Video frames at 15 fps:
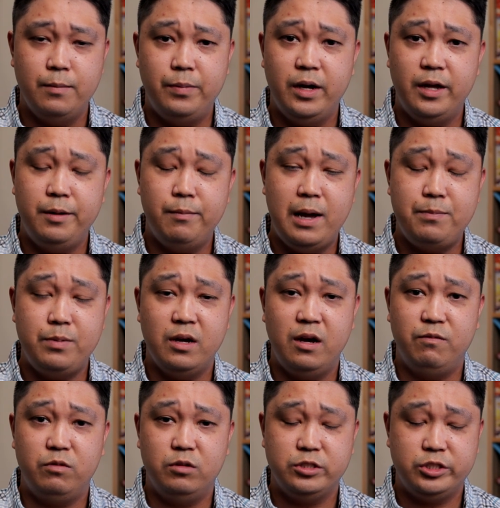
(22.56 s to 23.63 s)
but it might be
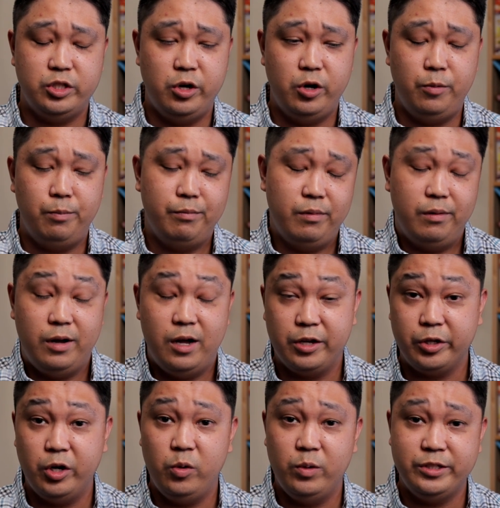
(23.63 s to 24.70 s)
helpful, so
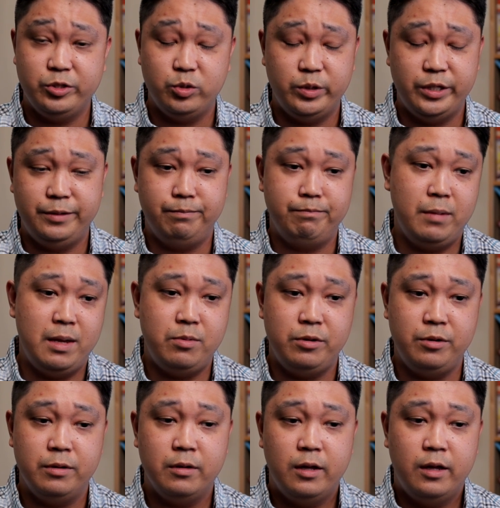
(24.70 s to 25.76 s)
I'll go into it and
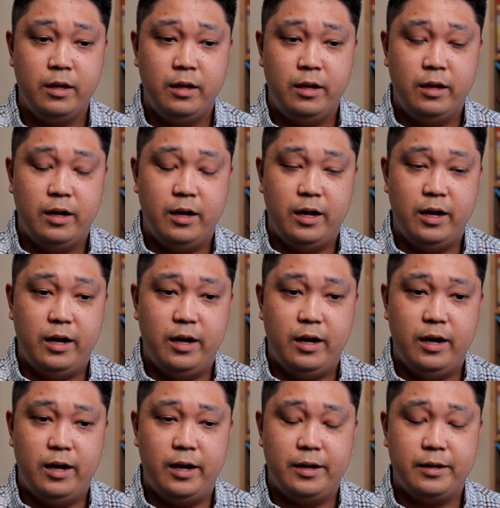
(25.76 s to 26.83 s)
maybe,
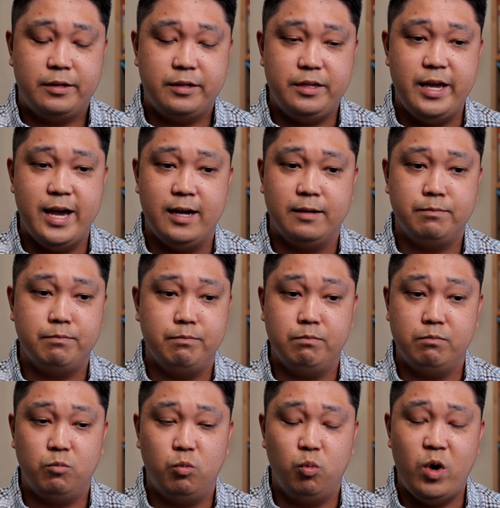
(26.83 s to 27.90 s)
uh, yeah,
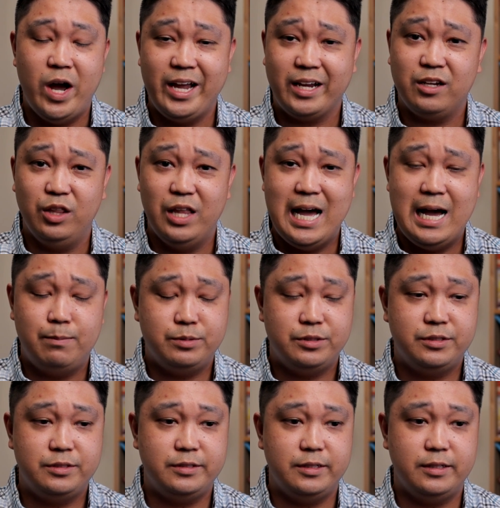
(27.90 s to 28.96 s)
why it
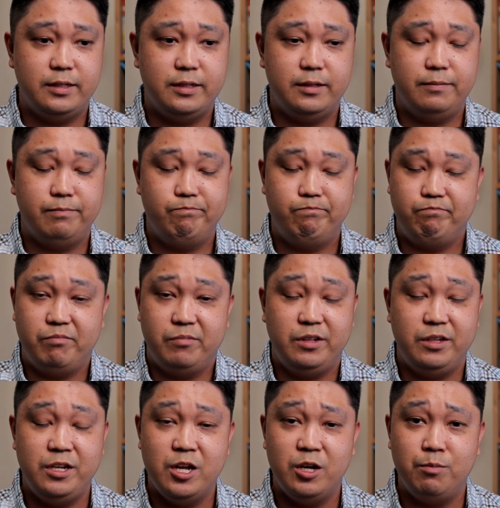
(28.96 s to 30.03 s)
collapsed,
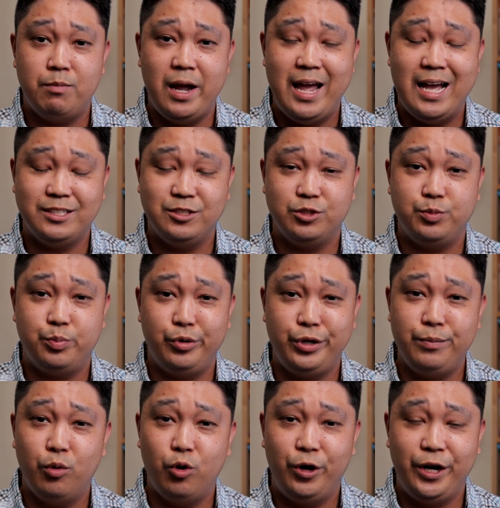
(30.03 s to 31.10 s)
you know, my answer's
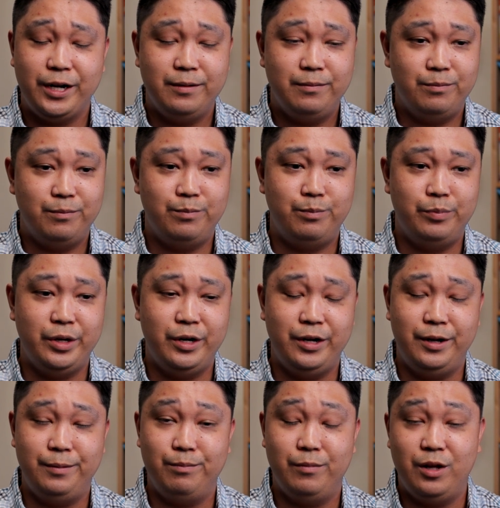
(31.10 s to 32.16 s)
pretty boring, but
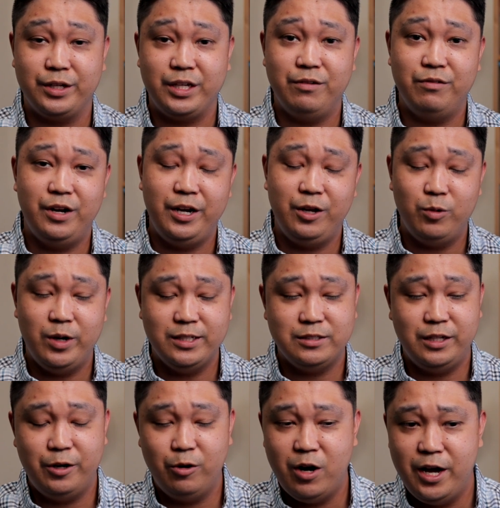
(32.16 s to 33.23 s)
uh, I'll give it
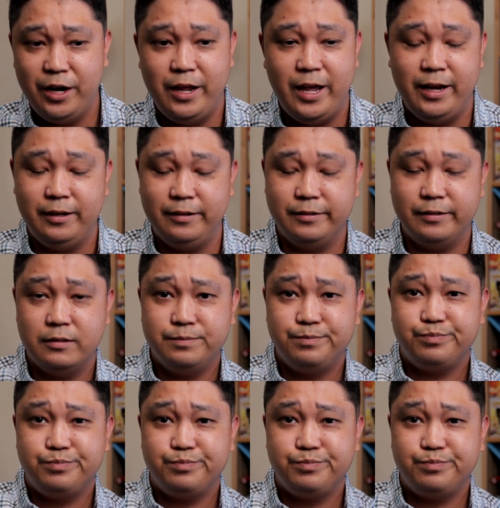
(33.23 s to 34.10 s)
anyways later on. And,